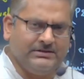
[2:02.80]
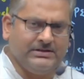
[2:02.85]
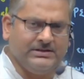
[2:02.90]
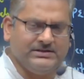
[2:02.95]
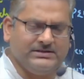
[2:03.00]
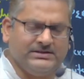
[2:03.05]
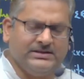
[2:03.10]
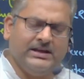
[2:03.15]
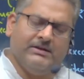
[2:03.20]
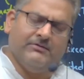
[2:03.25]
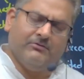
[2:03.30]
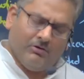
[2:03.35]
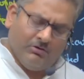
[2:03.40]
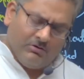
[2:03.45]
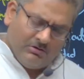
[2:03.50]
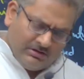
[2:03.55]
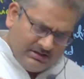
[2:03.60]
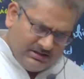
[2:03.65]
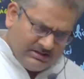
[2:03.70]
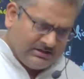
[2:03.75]
they have
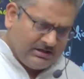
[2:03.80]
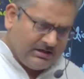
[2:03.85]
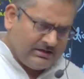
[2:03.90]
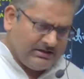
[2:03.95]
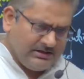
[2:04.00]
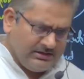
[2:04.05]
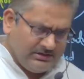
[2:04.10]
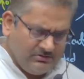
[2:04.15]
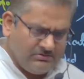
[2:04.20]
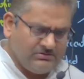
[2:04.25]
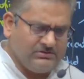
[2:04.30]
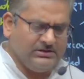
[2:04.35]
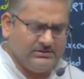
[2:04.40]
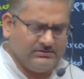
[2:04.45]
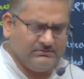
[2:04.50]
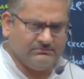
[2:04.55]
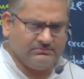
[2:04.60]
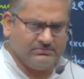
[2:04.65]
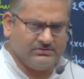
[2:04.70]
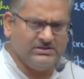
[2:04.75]
already started using,
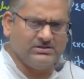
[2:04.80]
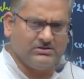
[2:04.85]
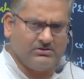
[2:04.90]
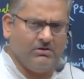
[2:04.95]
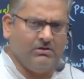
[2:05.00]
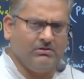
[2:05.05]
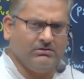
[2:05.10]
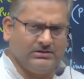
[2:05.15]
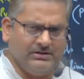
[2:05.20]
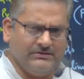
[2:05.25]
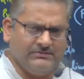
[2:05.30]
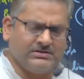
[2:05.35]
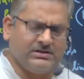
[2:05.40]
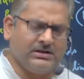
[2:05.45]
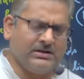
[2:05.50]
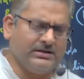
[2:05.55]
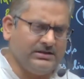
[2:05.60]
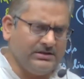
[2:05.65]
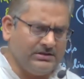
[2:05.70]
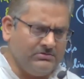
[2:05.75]
since long they have
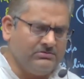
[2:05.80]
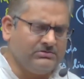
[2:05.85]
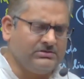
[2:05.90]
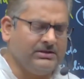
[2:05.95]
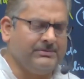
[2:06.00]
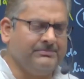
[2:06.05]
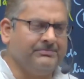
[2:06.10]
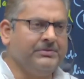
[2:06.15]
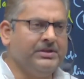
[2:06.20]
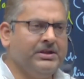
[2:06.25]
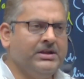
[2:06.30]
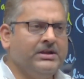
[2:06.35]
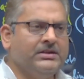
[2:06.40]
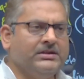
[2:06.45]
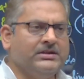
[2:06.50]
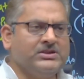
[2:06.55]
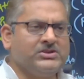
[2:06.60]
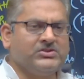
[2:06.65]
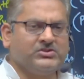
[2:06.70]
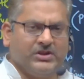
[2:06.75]
started using
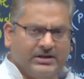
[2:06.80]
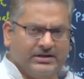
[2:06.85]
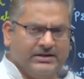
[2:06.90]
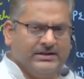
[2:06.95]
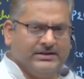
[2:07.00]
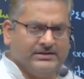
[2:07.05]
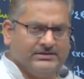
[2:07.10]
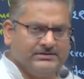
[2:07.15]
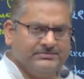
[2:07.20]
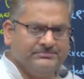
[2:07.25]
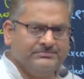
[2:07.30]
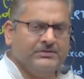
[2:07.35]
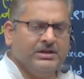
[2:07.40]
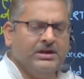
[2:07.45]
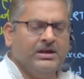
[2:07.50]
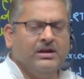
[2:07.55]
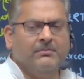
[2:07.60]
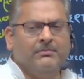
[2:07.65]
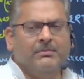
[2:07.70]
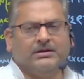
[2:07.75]
these techniques.
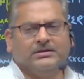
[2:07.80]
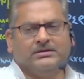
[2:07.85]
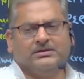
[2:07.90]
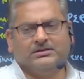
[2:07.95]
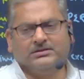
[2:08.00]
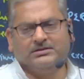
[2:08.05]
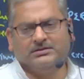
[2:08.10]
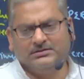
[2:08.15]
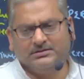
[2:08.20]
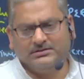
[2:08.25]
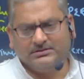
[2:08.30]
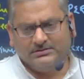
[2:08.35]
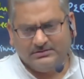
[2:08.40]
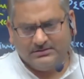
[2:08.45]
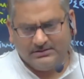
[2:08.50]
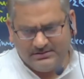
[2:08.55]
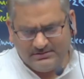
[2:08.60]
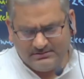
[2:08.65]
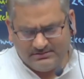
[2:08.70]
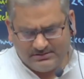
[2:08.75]
But
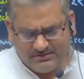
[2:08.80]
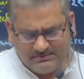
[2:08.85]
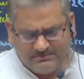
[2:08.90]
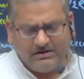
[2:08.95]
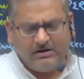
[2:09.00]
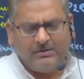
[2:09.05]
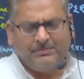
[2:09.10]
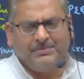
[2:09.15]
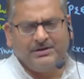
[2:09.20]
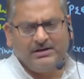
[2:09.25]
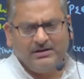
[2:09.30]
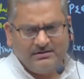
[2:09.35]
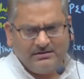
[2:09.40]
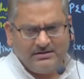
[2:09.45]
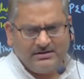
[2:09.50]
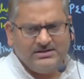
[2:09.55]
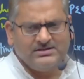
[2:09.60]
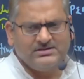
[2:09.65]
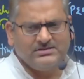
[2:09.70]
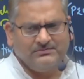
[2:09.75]
in some developing
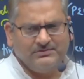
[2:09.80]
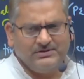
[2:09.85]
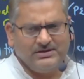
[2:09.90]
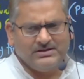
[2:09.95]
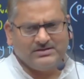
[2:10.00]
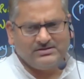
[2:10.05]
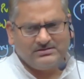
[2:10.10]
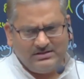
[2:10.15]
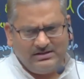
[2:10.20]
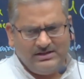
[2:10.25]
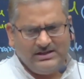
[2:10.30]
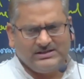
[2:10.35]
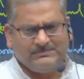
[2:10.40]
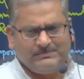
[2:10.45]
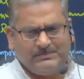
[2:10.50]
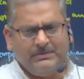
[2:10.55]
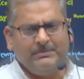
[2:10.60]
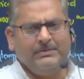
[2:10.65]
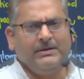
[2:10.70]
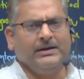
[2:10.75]
countries, we are still
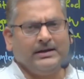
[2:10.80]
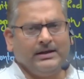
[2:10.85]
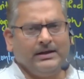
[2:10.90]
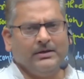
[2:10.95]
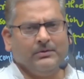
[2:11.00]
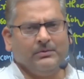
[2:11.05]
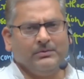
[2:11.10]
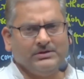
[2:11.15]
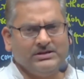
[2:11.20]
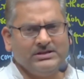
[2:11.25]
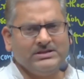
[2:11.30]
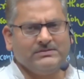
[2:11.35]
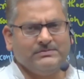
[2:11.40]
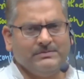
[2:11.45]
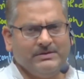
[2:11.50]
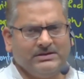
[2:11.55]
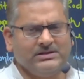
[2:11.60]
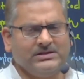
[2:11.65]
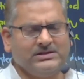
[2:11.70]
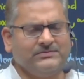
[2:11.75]
experimenting with these
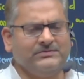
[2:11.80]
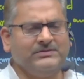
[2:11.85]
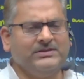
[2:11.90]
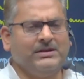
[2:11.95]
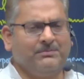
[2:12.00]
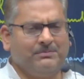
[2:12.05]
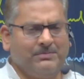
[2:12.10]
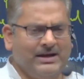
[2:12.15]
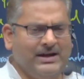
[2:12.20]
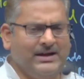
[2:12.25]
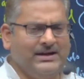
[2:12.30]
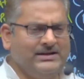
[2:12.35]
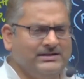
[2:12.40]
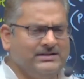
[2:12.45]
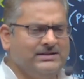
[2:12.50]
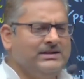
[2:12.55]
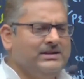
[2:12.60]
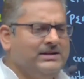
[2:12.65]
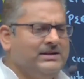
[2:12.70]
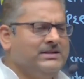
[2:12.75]
methods. We apply it
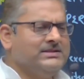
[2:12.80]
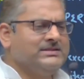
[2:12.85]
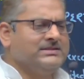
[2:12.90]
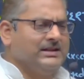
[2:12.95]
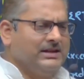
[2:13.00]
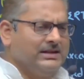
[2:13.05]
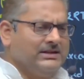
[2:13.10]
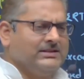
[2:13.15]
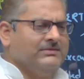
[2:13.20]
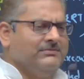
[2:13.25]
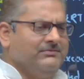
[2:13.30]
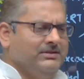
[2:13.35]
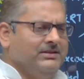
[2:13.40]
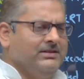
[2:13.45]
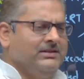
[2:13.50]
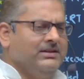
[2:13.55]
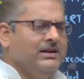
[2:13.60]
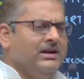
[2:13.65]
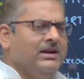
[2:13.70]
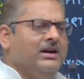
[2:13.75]
selectively
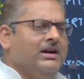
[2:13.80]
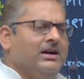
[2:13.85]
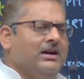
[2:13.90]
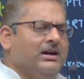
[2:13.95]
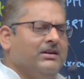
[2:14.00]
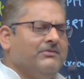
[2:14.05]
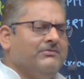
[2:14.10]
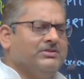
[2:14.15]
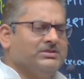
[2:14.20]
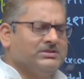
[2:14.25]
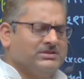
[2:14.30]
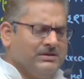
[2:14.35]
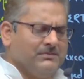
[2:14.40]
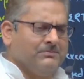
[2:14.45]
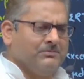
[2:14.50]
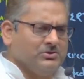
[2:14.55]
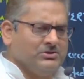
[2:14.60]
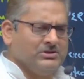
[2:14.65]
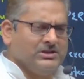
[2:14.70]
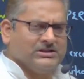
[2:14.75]
for some
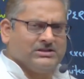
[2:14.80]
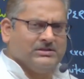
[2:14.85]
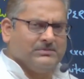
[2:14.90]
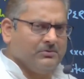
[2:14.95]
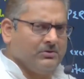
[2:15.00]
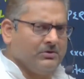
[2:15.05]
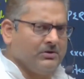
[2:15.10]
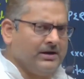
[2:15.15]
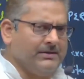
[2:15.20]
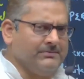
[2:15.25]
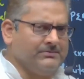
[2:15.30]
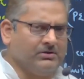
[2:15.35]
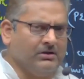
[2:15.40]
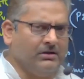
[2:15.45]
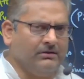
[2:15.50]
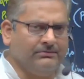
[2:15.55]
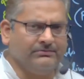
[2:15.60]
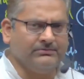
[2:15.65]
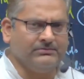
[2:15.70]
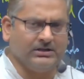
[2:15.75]
projects and programs
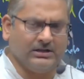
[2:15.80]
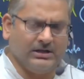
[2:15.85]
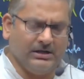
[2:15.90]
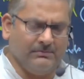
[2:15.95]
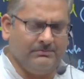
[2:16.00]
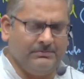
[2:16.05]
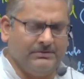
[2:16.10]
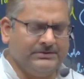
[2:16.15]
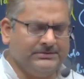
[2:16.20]
of the government.